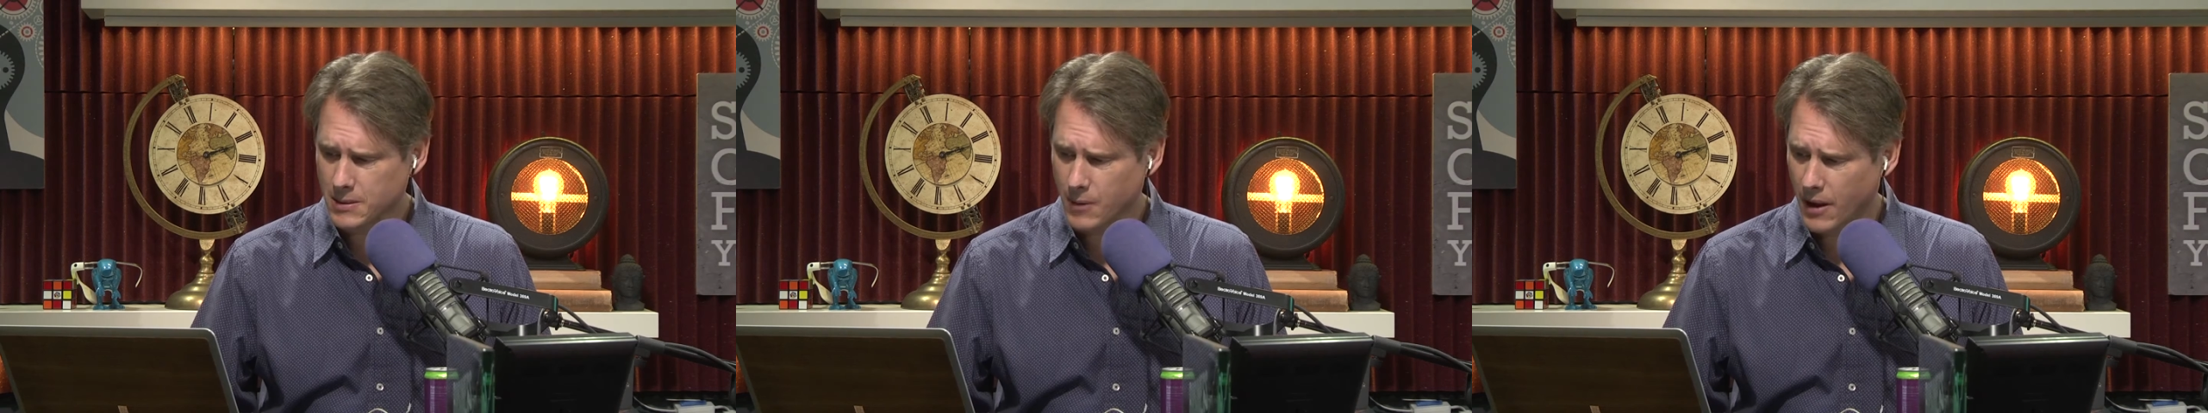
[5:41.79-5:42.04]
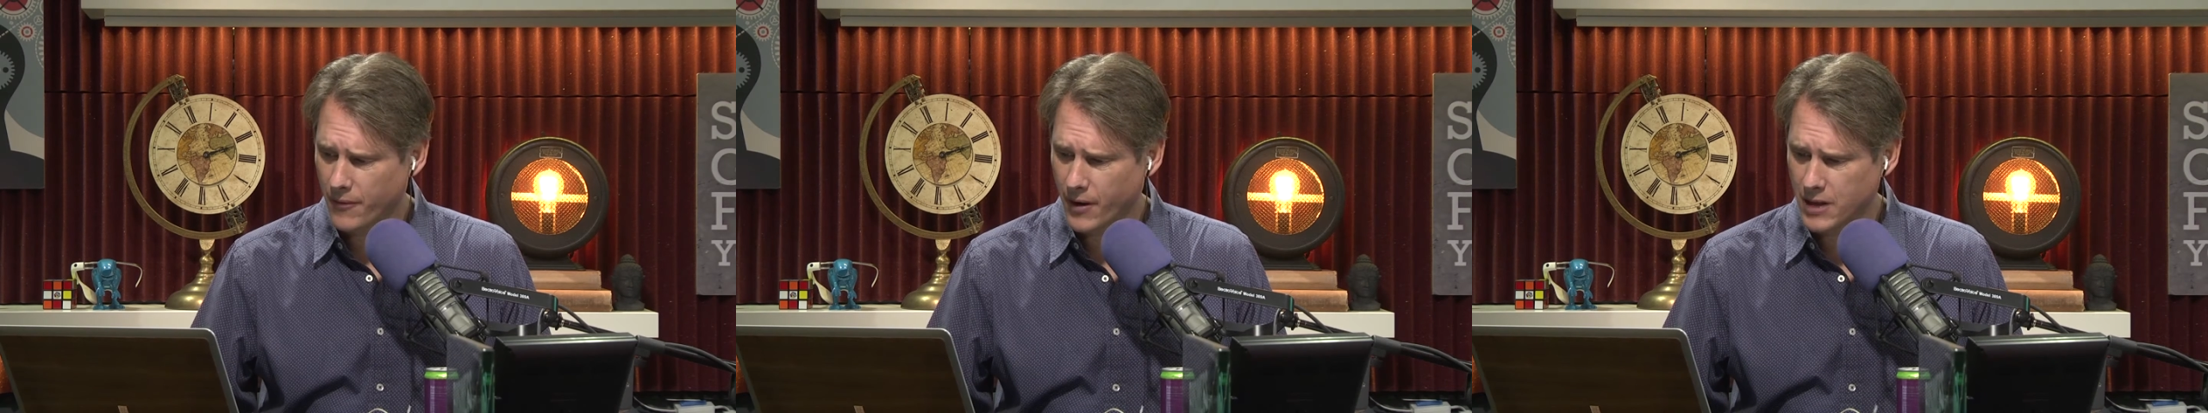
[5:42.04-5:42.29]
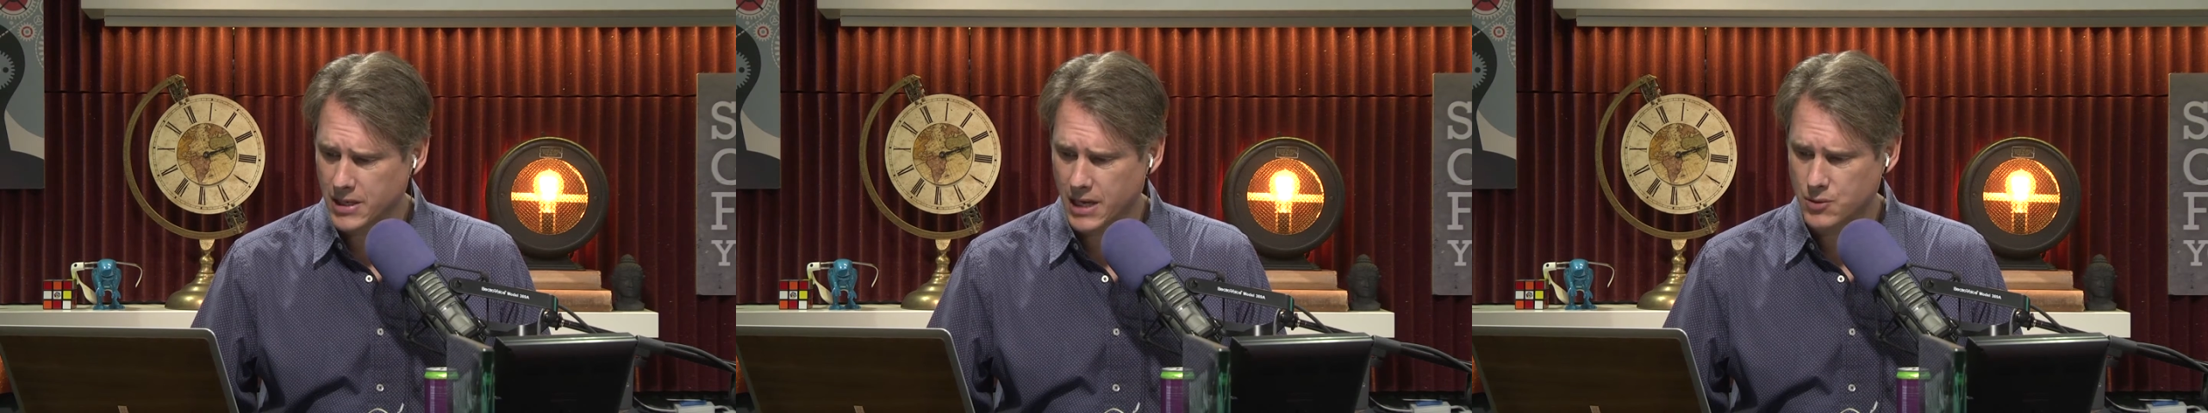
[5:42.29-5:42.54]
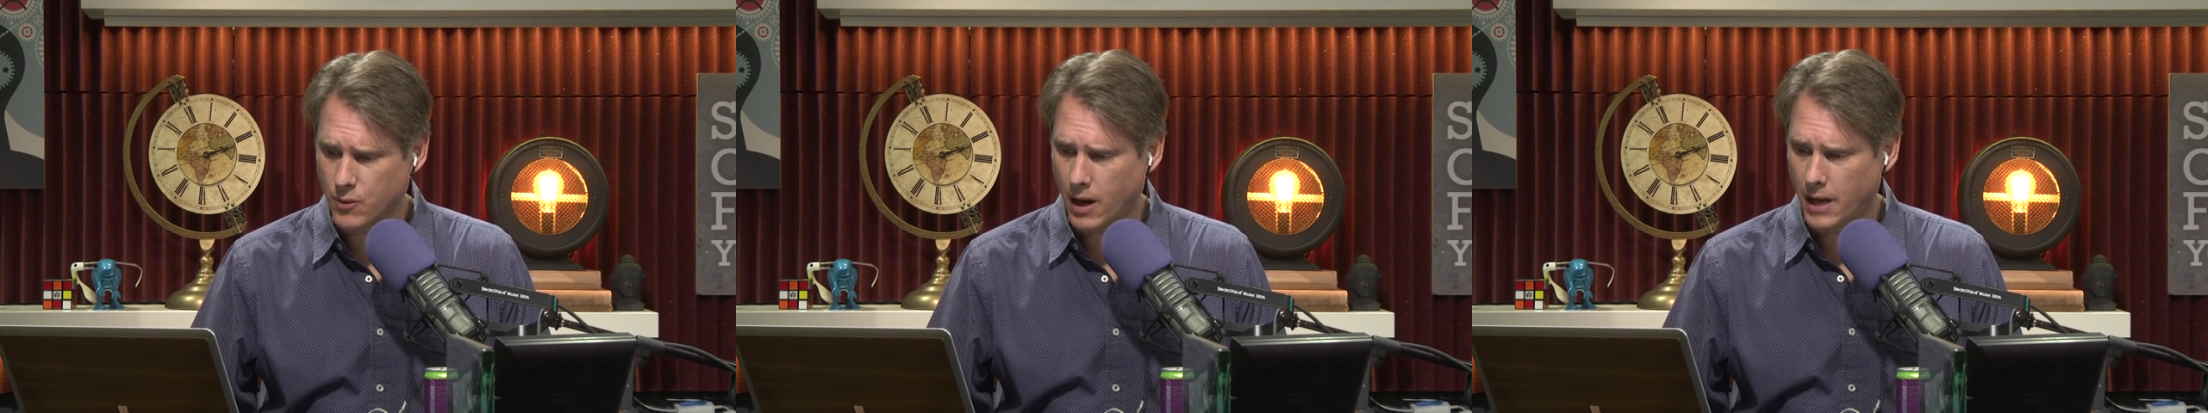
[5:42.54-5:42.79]
us,
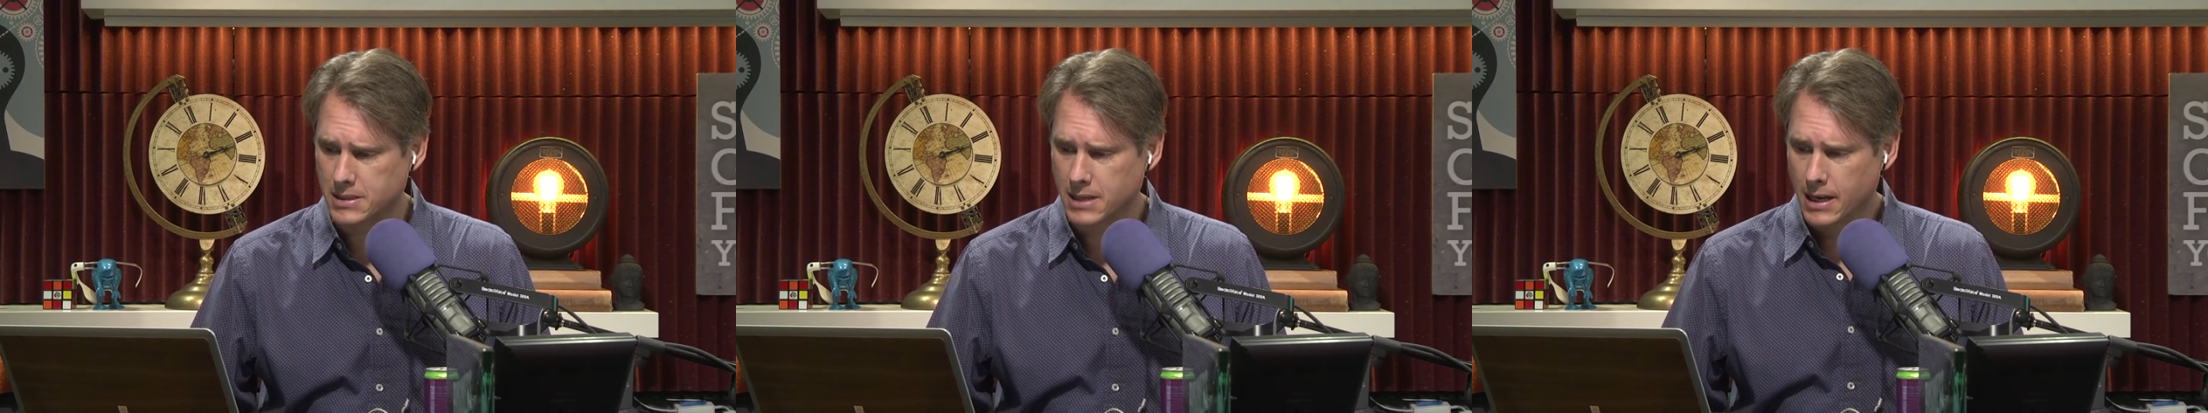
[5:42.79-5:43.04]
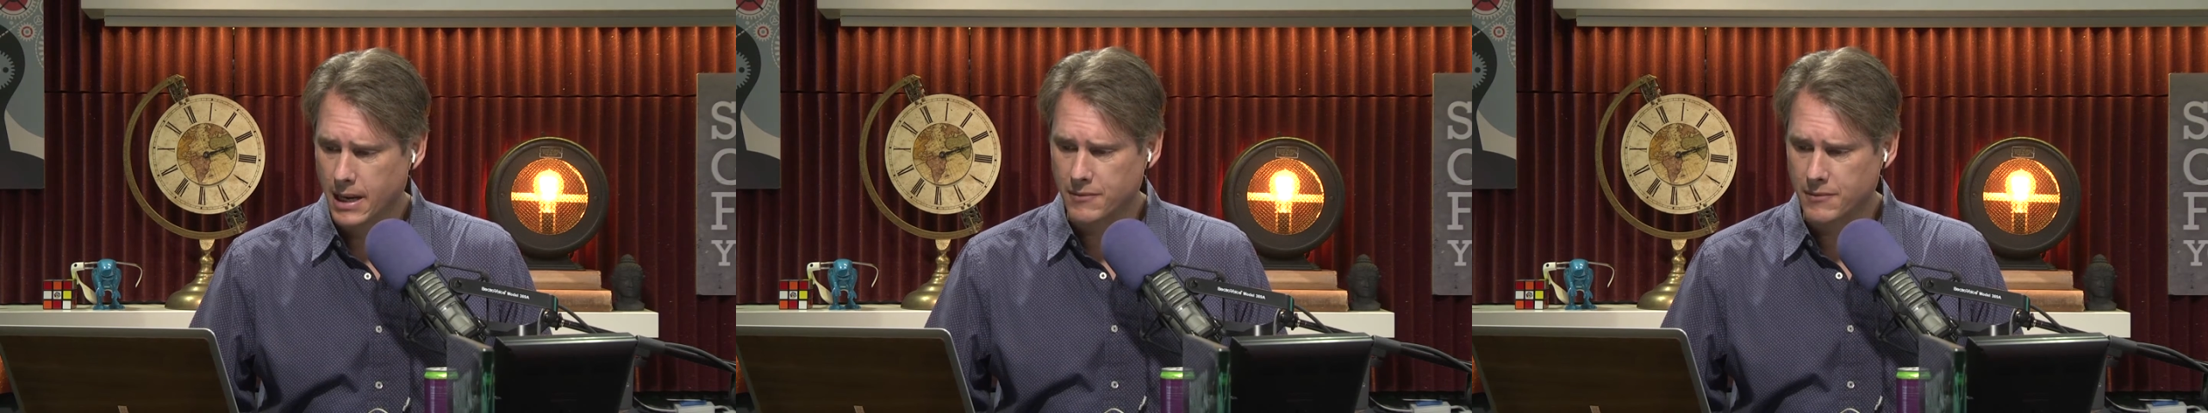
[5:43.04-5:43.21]
franchise-wise,